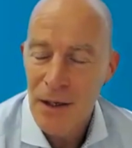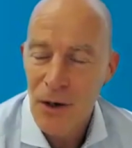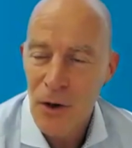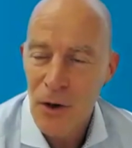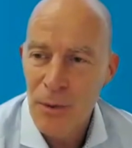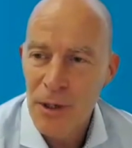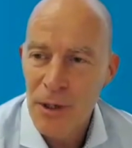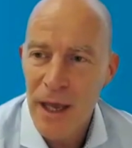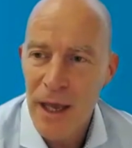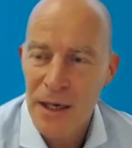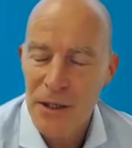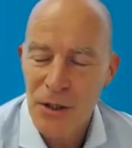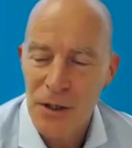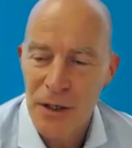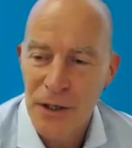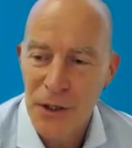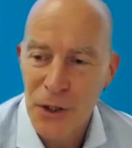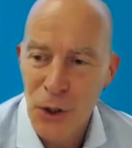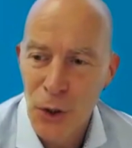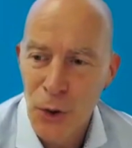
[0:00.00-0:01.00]
Nobody
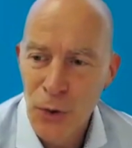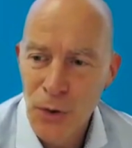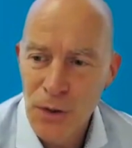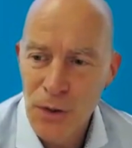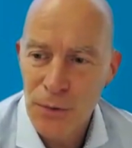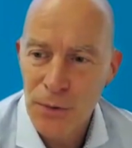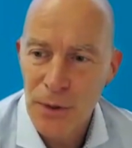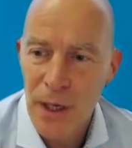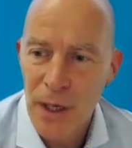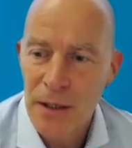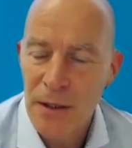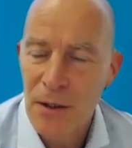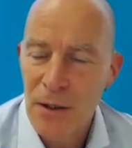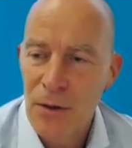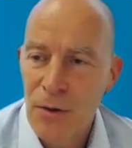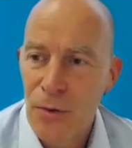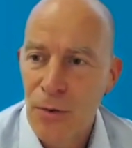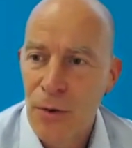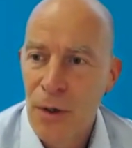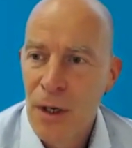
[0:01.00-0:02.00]
actually knew, so we had to
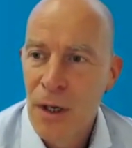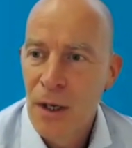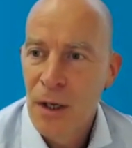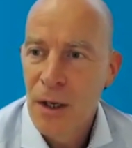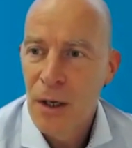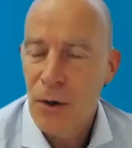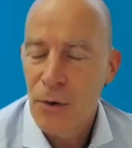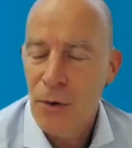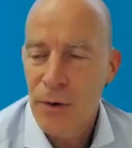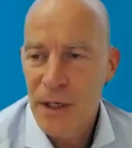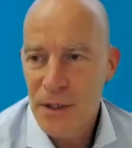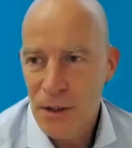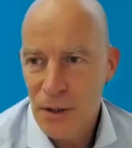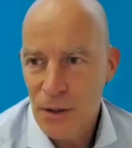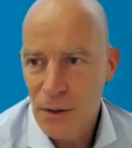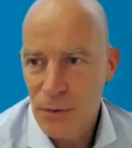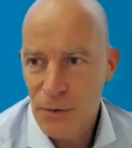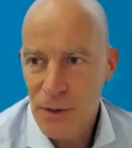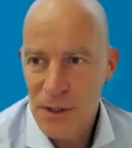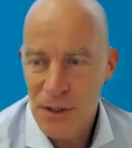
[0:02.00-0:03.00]
do
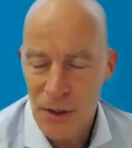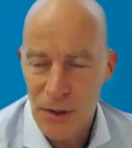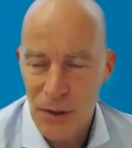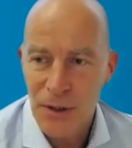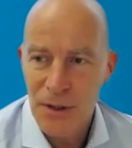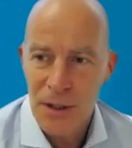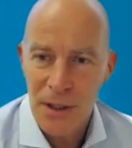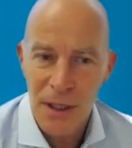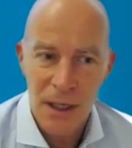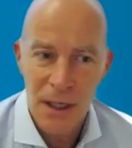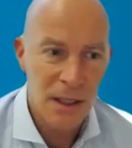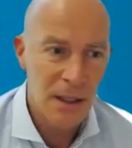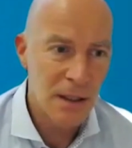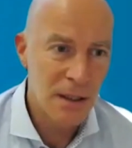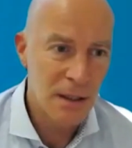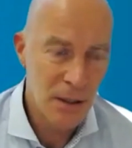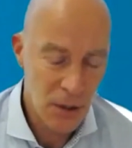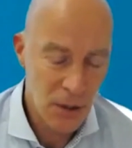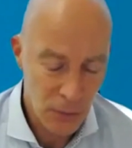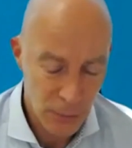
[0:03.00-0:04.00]
original research. And,
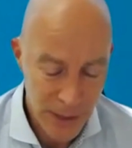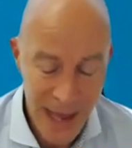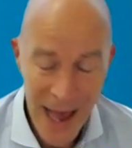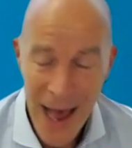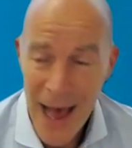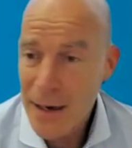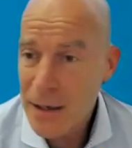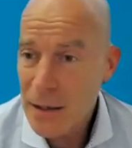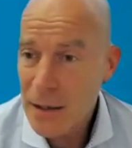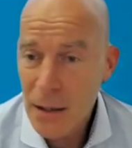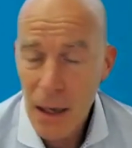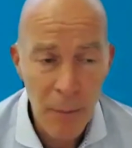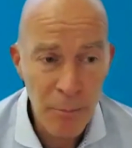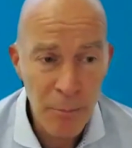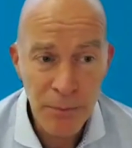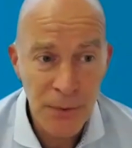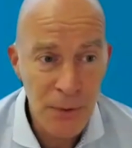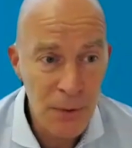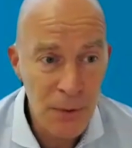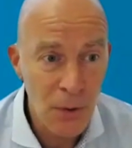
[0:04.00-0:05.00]
we added
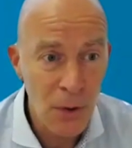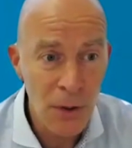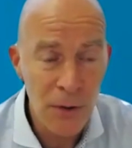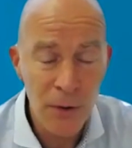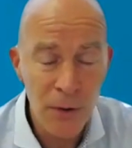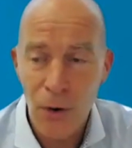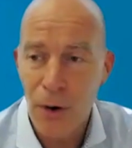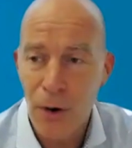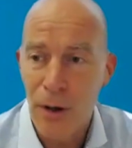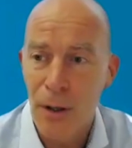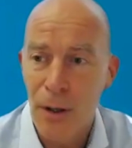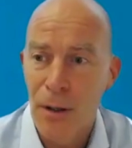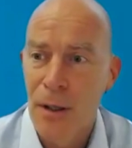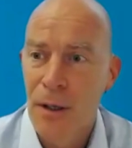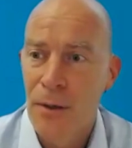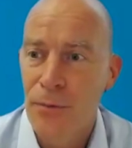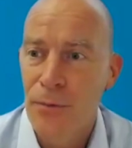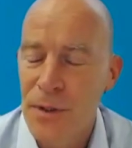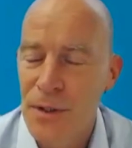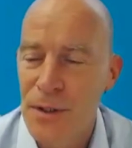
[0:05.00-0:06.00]
up, all the
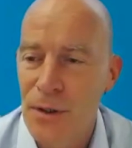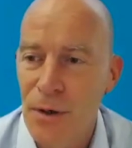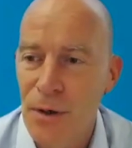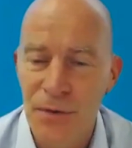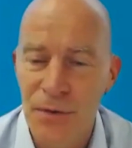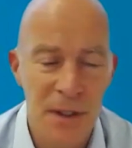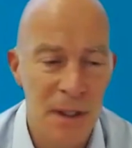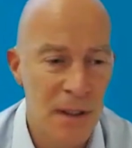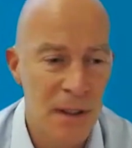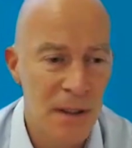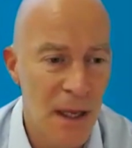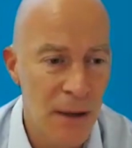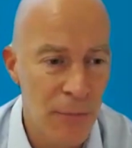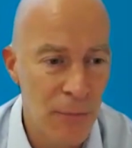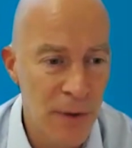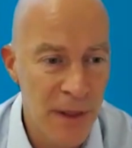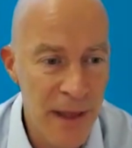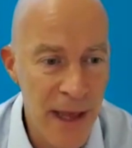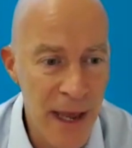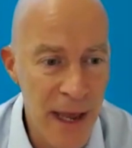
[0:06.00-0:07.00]
oil reserves that
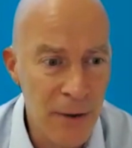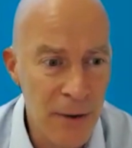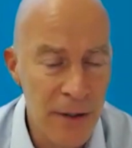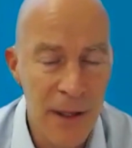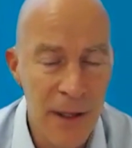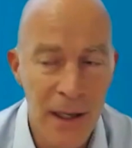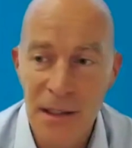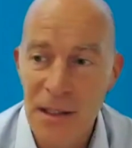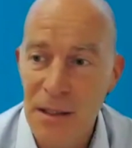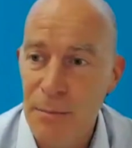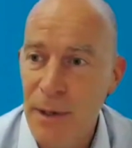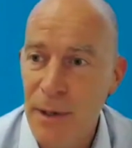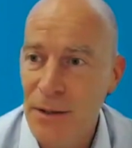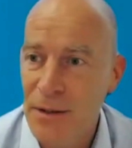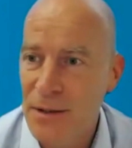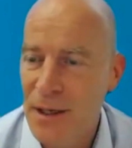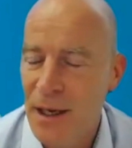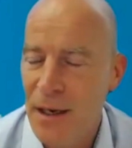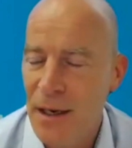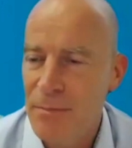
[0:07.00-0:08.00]
were there, and that's
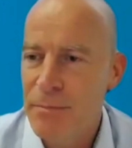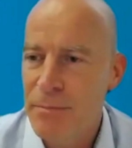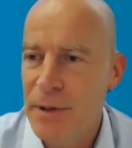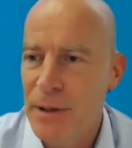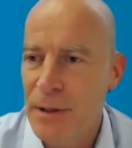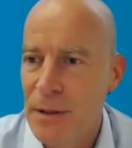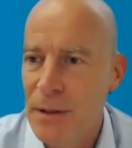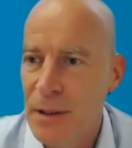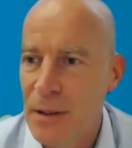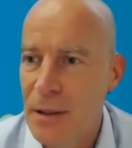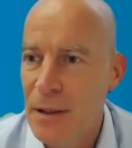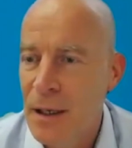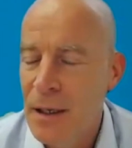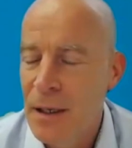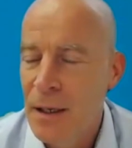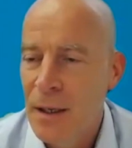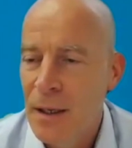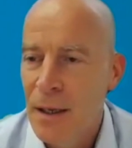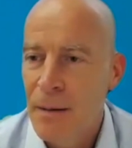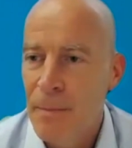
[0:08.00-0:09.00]
about 10
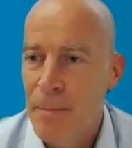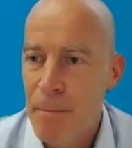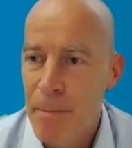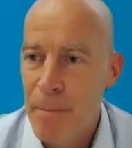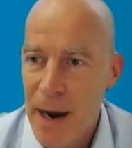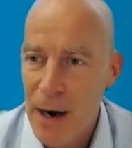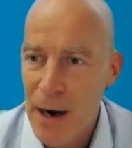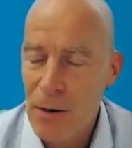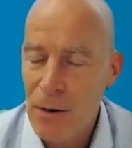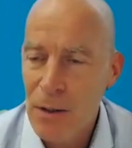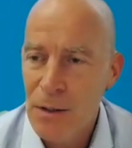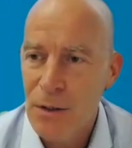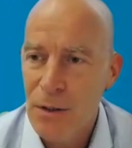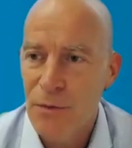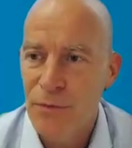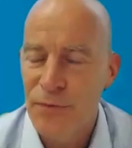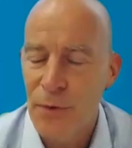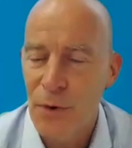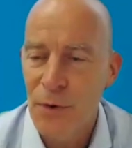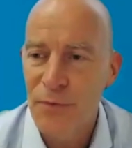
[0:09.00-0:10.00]
billion barrels
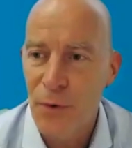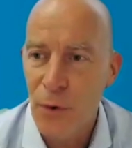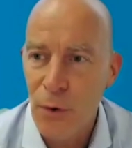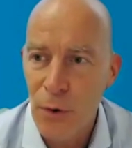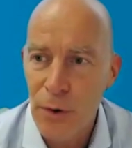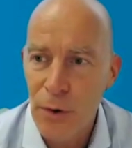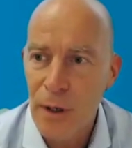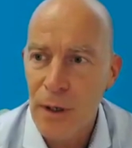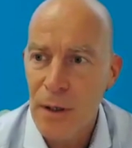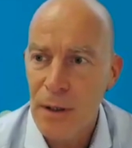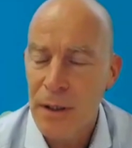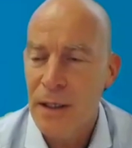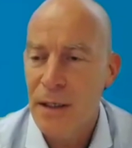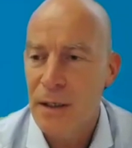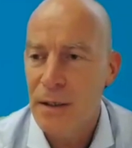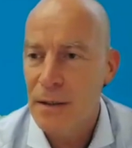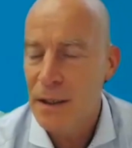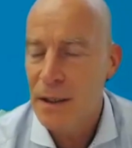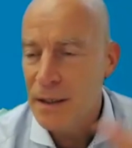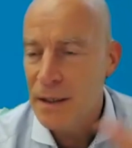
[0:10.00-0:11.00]
of oil
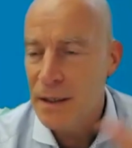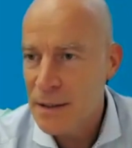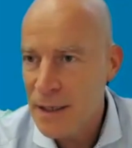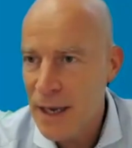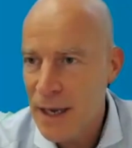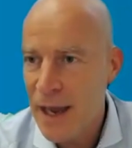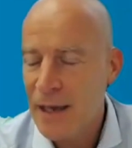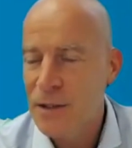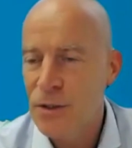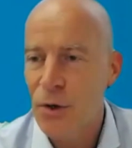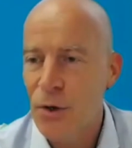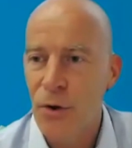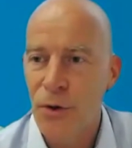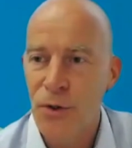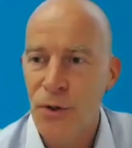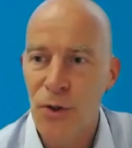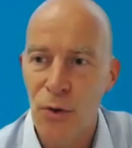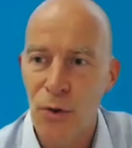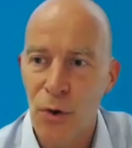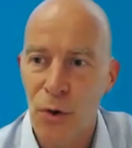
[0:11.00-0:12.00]
in tanks
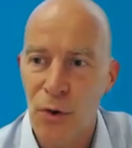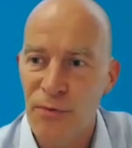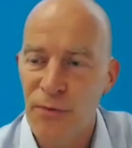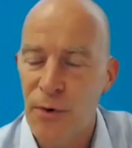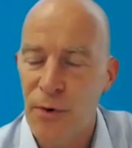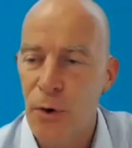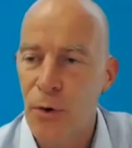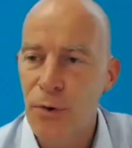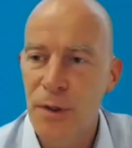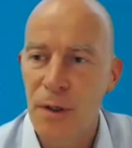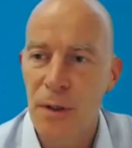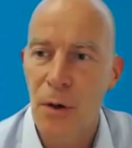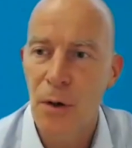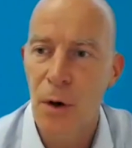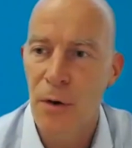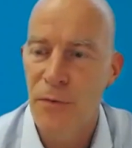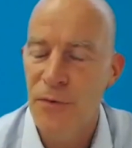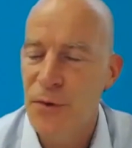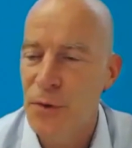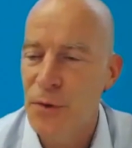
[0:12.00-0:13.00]
onshore, floating
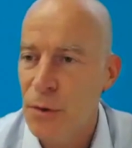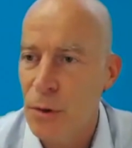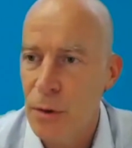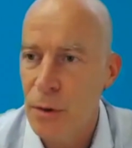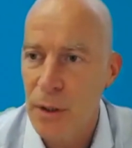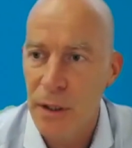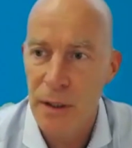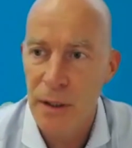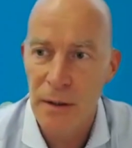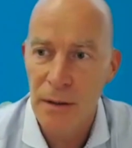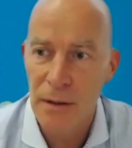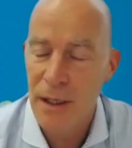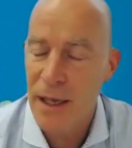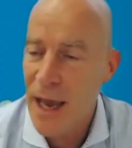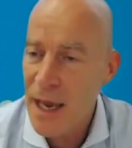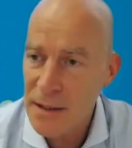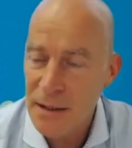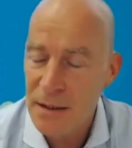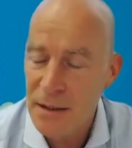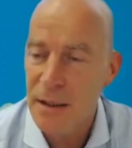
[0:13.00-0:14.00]
offshore, in
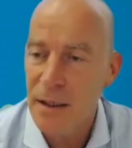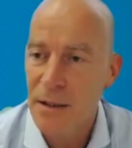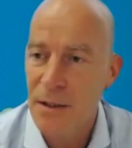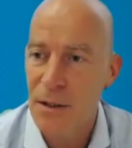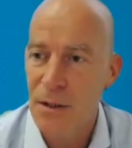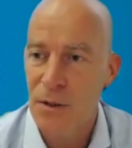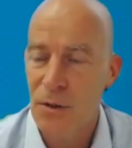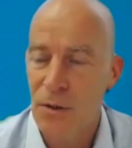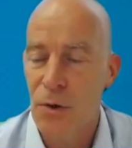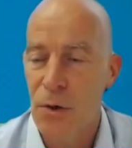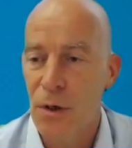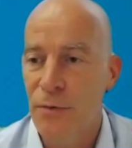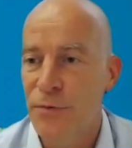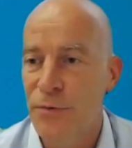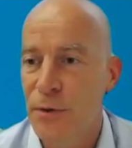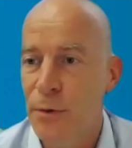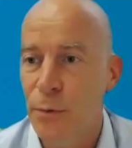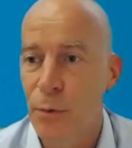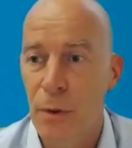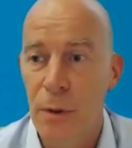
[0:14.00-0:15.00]
gas stations all
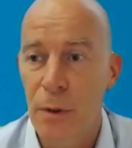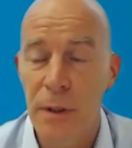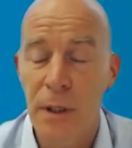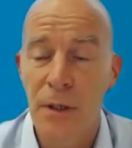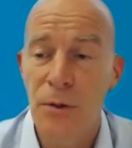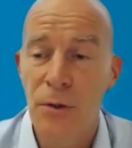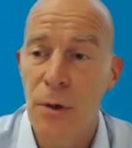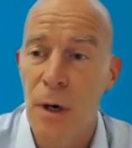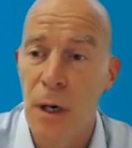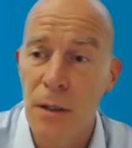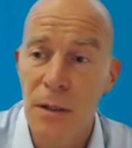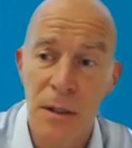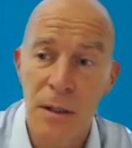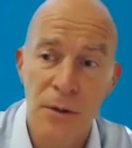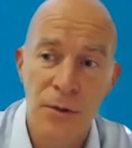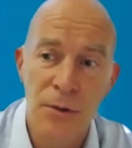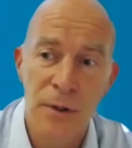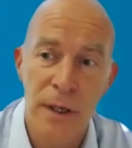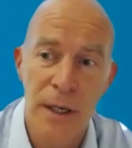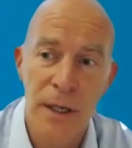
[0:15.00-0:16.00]
over the world, in trucks
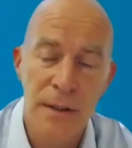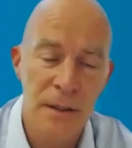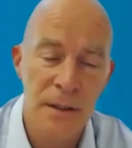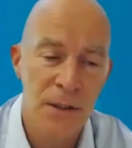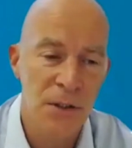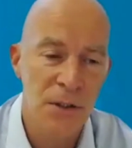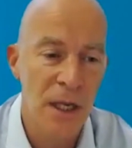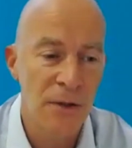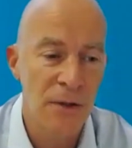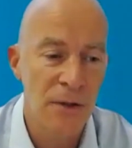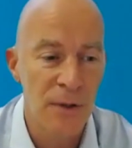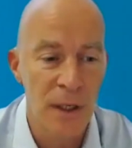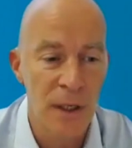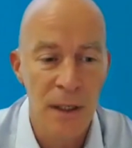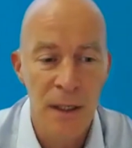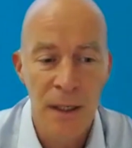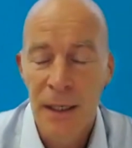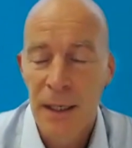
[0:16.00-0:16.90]
and trains, etc.